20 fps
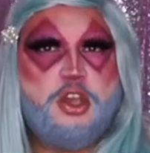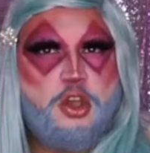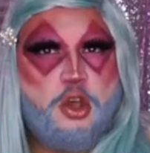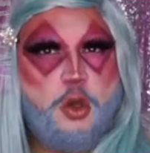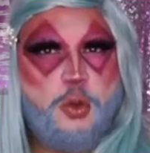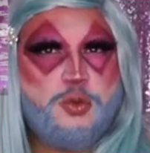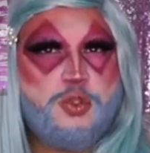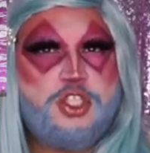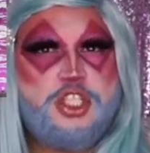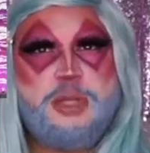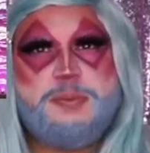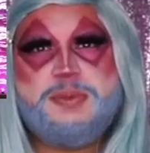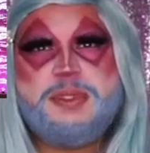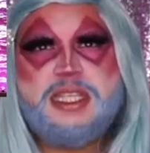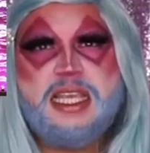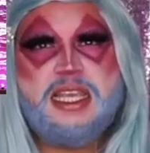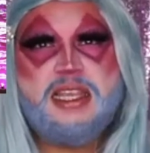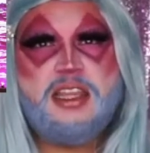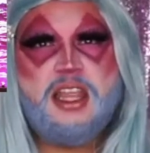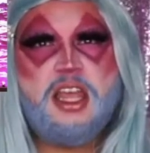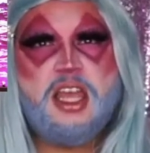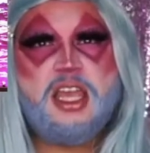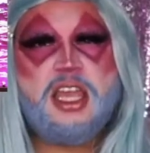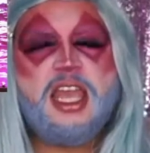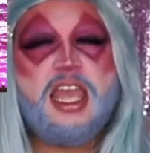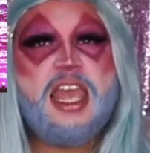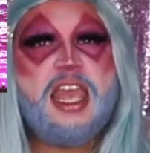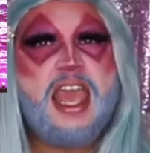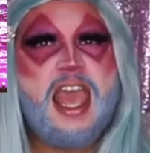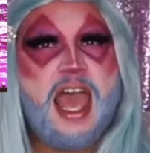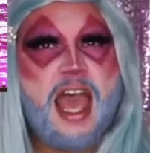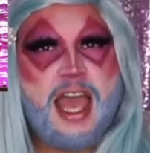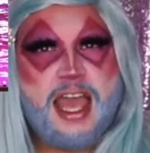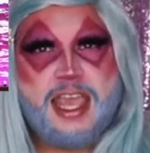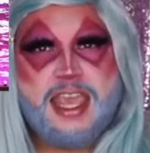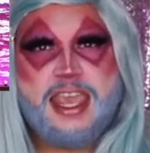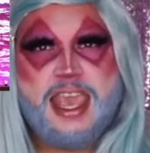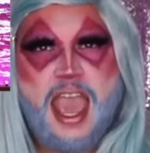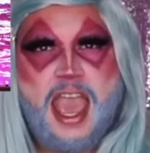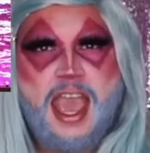gold gypsy look
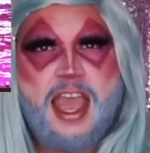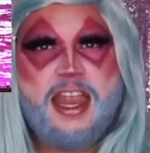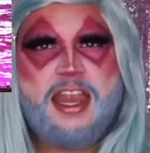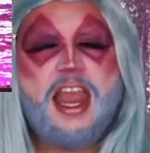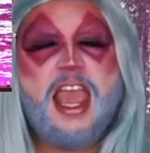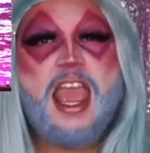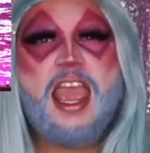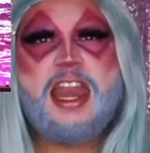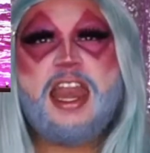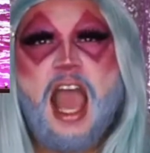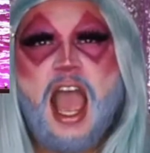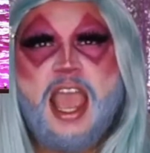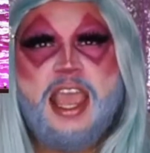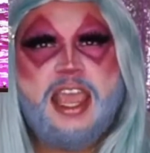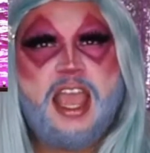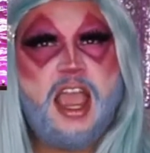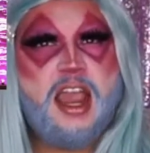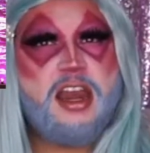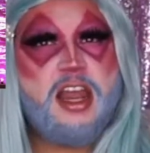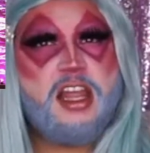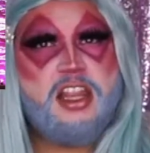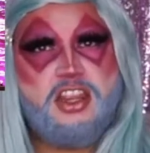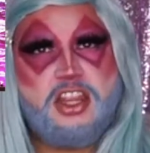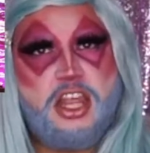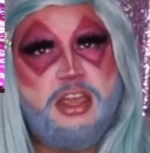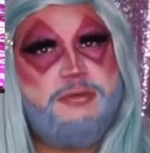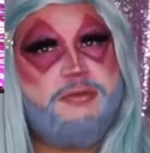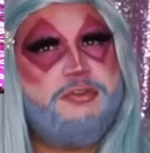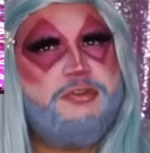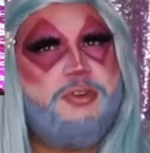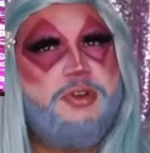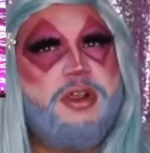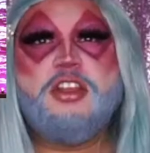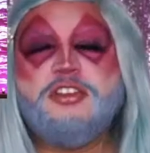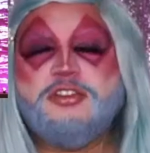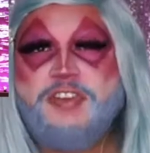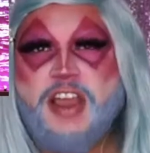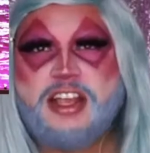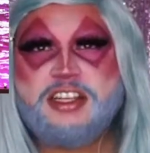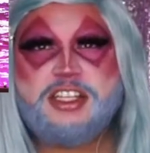again, and I kind of lived for it.
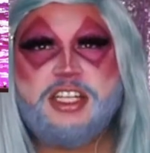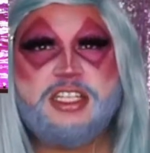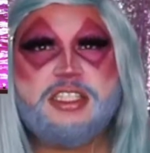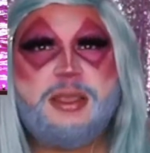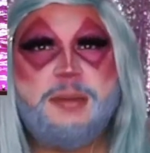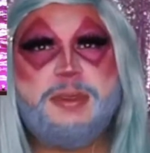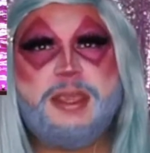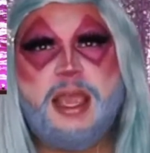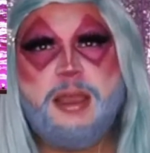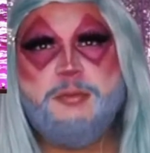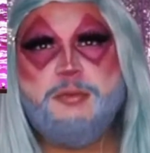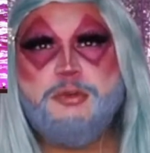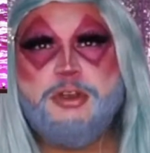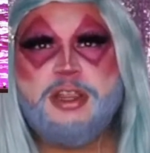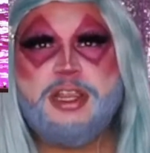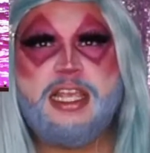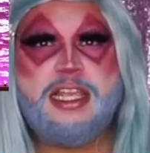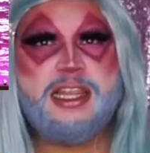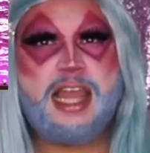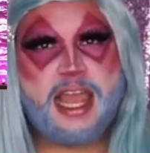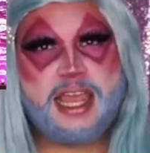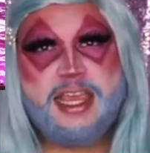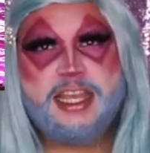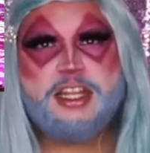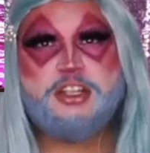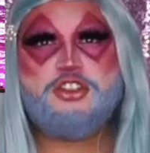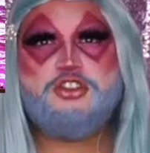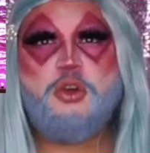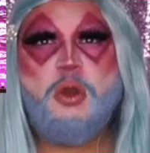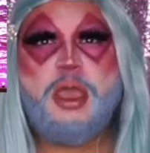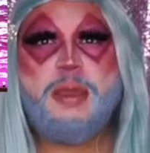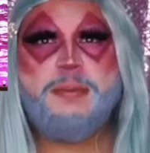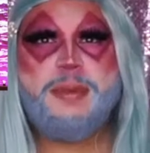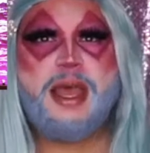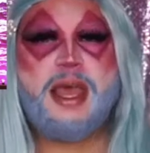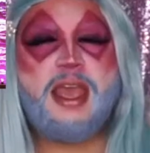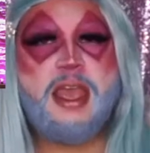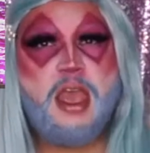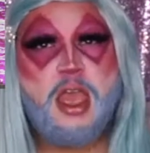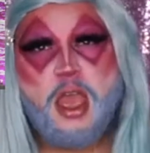Their fashion is something I really like and enjoy,
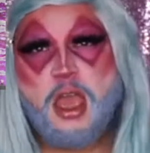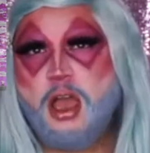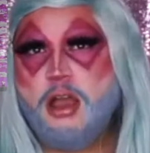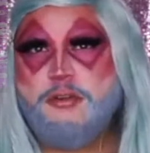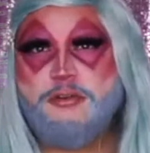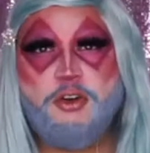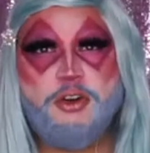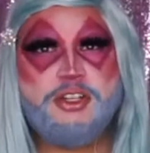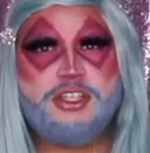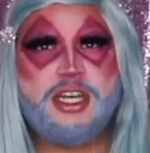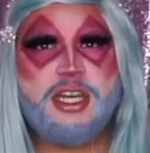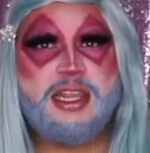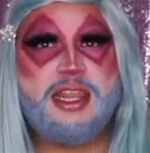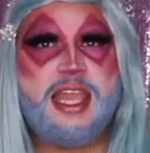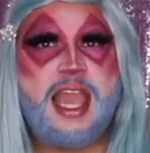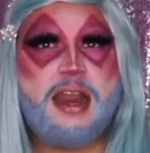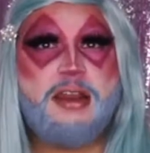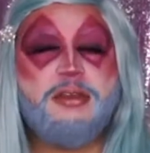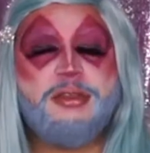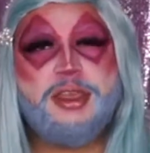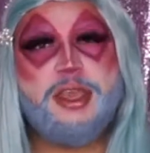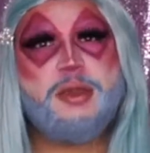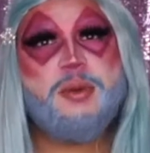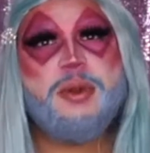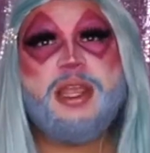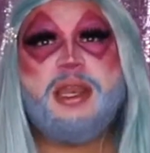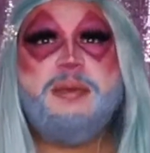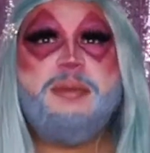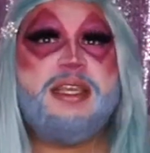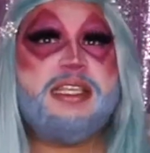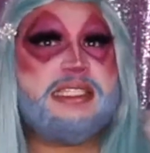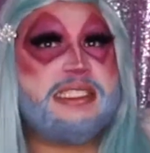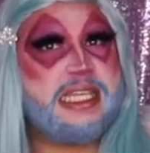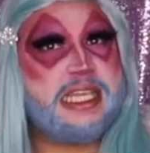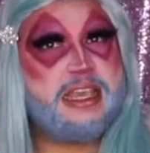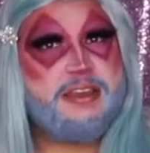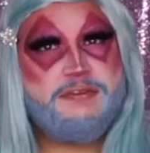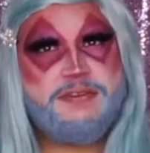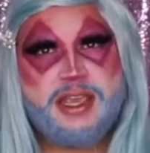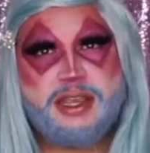but unfortunately, I don't think we're going to be
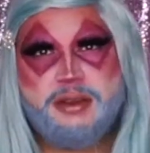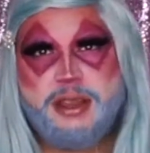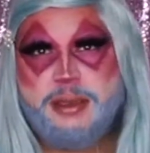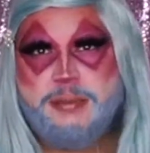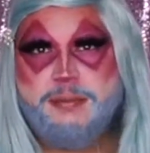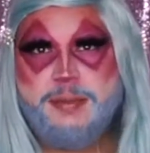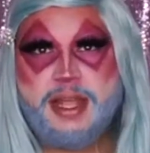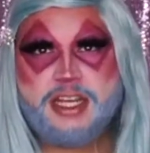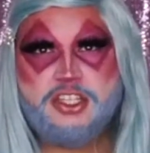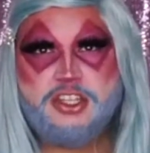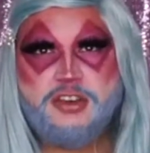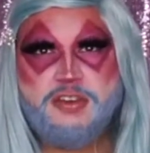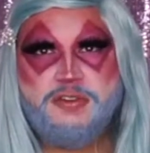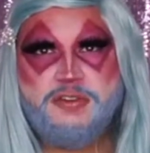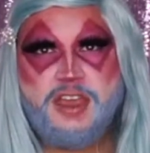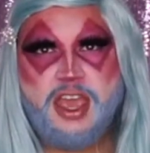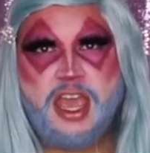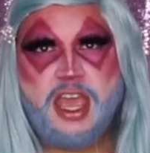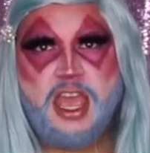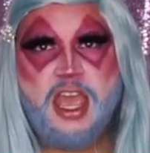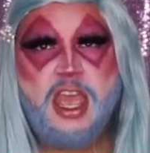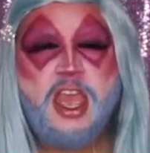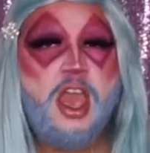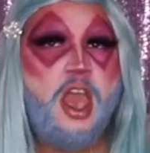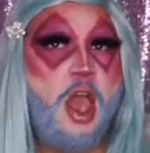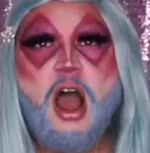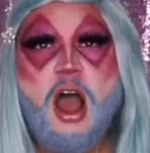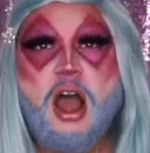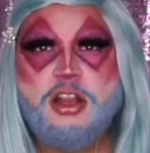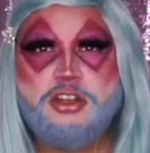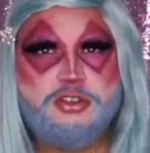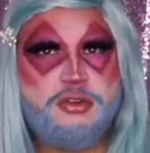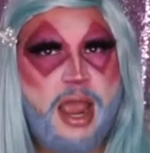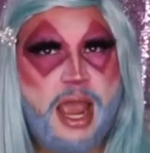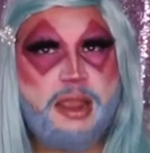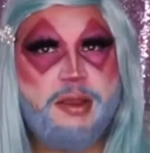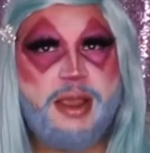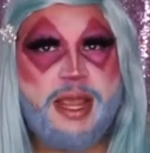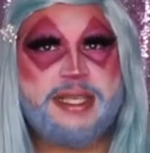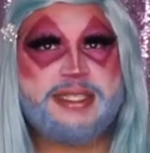seeing very much of it on
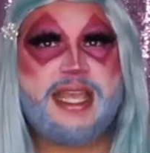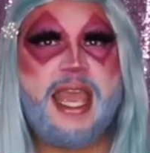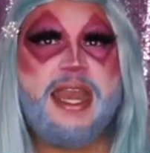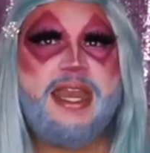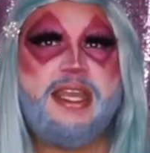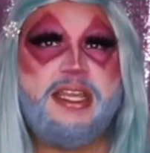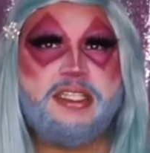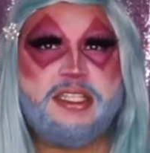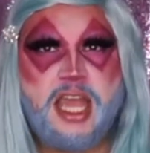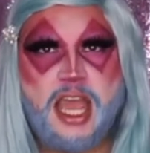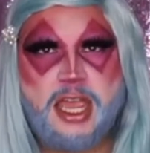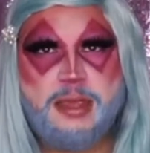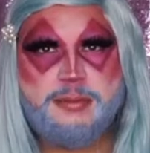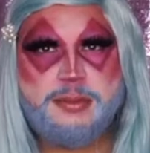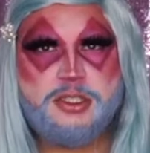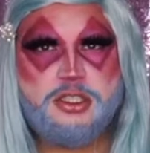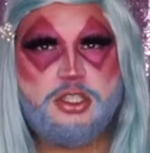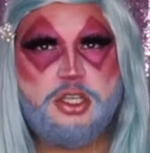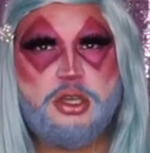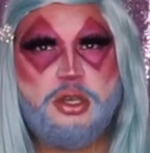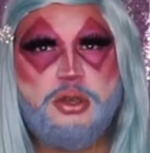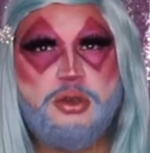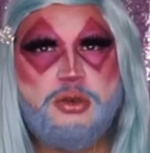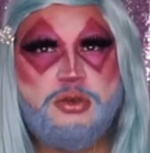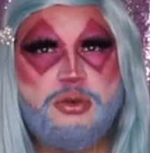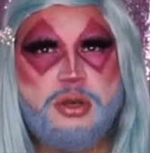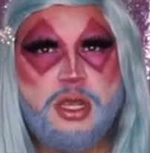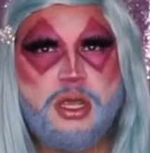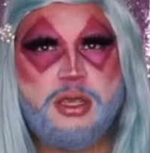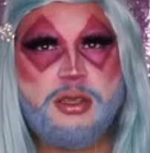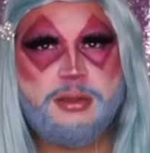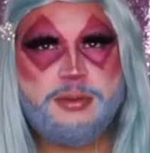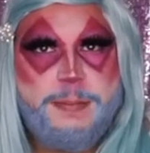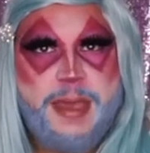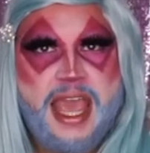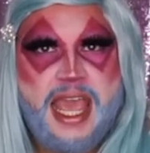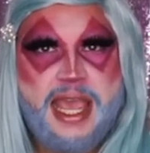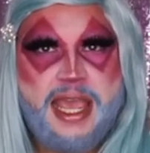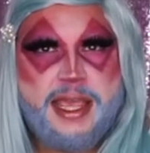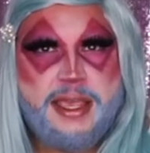Drag Race anytime soon.
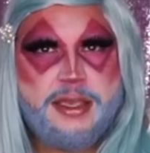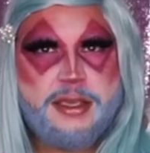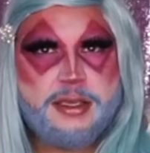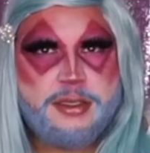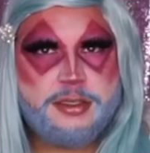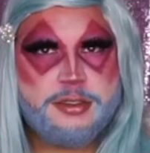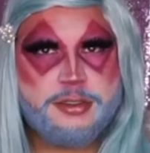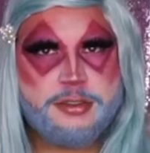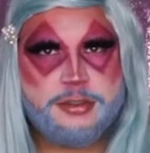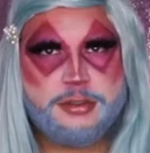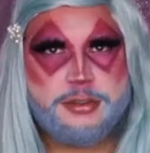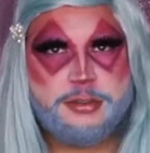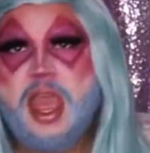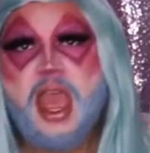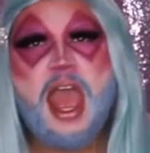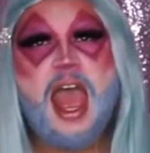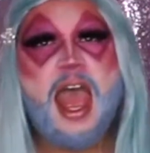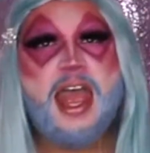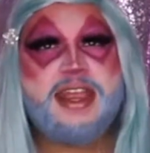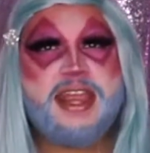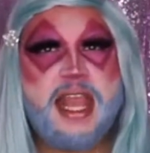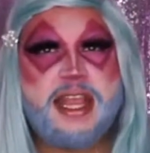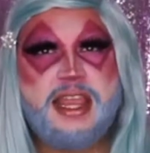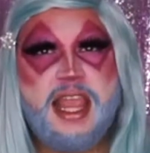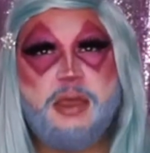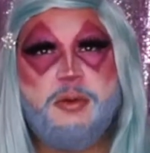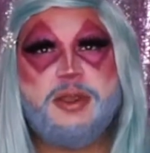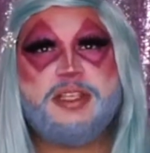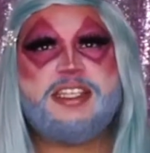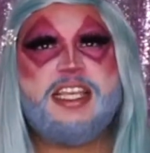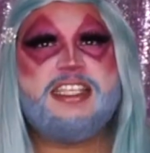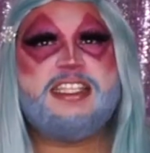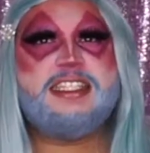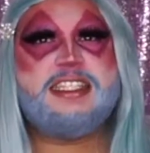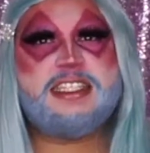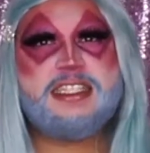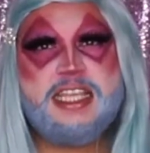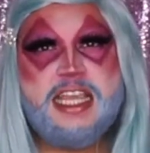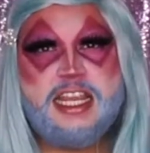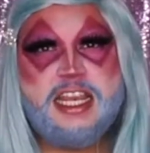And then there was
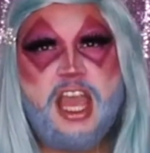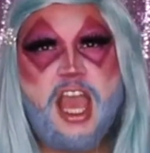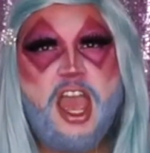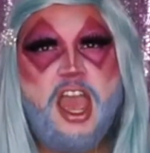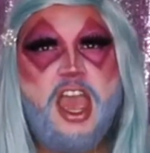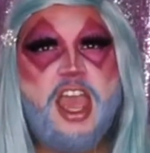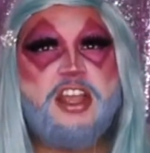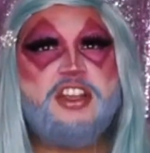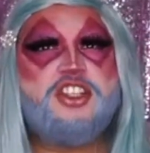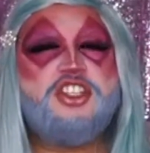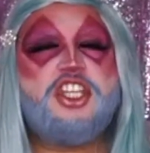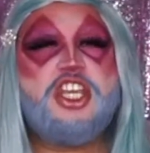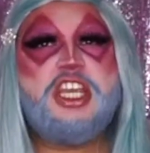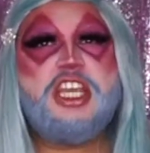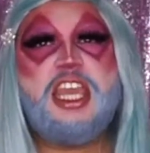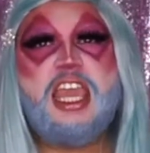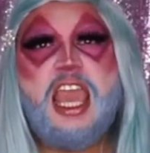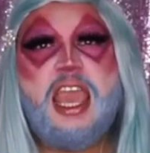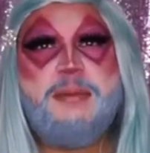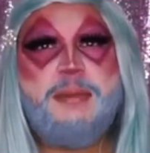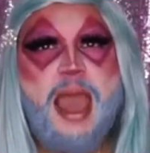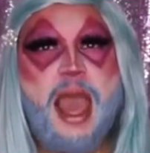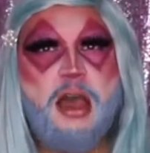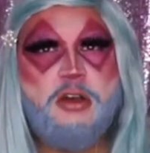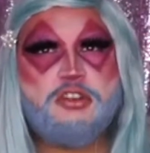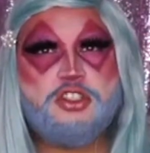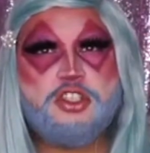Estina, and she came out